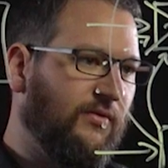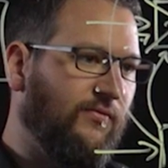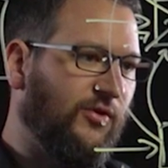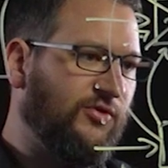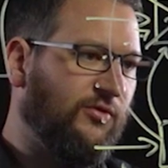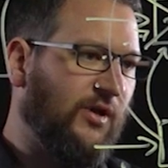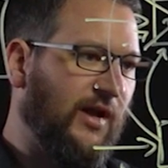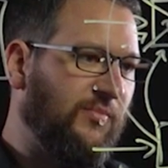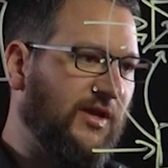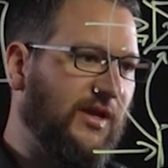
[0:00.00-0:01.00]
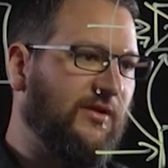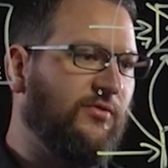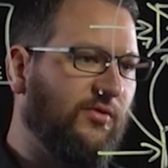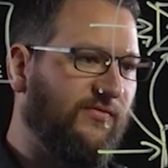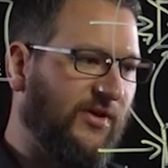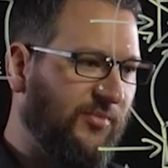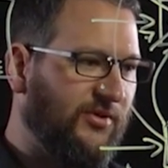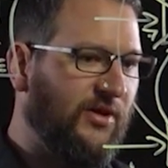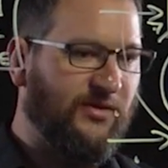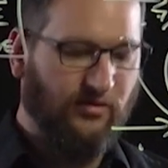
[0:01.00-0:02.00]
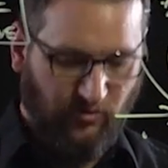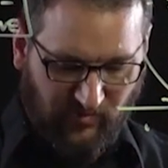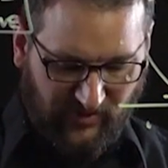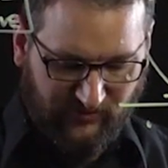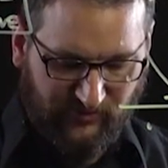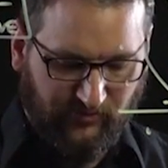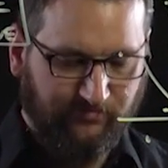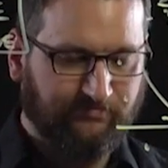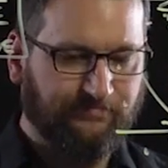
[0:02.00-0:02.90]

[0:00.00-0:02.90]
virtual IP or VIP on the load balancer.